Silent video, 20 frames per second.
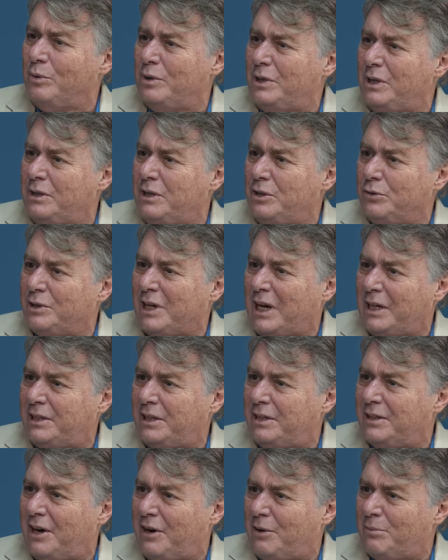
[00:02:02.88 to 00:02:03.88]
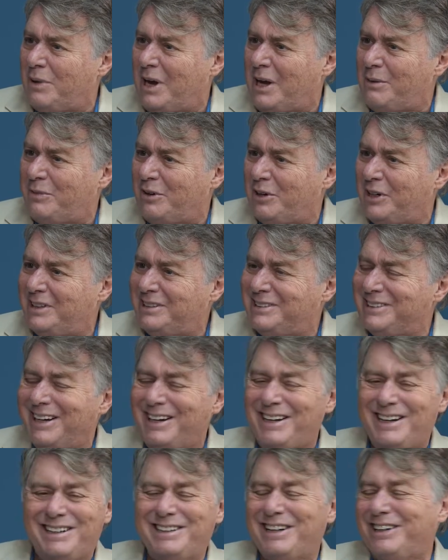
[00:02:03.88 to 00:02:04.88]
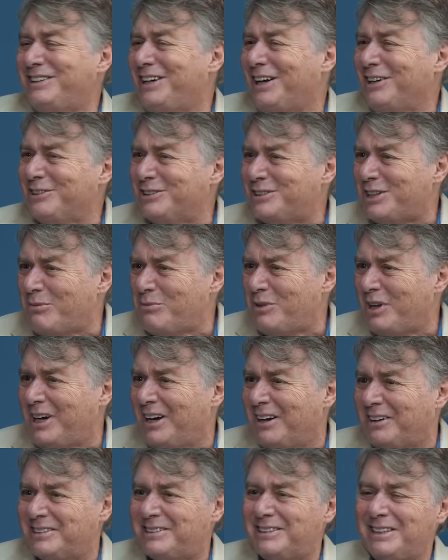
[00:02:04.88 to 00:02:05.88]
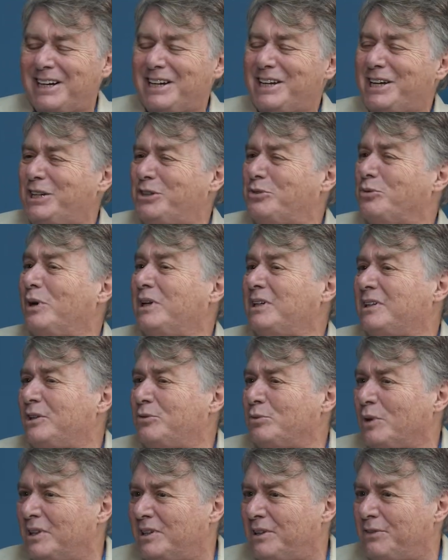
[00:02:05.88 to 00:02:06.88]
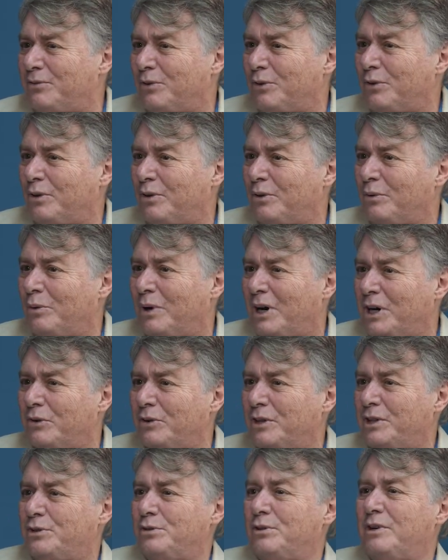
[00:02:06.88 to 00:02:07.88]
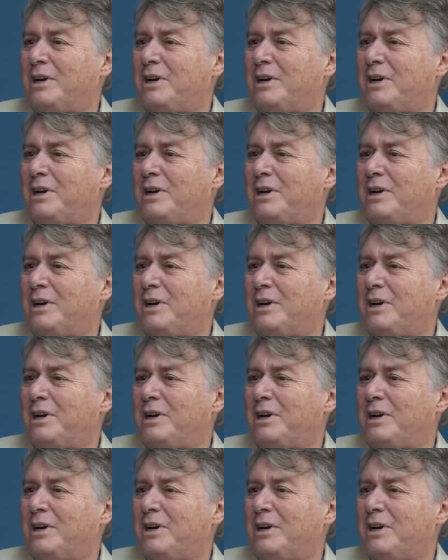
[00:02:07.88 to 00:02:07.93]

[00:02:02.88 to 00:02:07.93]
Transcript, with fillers: with the United Arab Emirates. And I'll tell you something else. In 2024, we're going to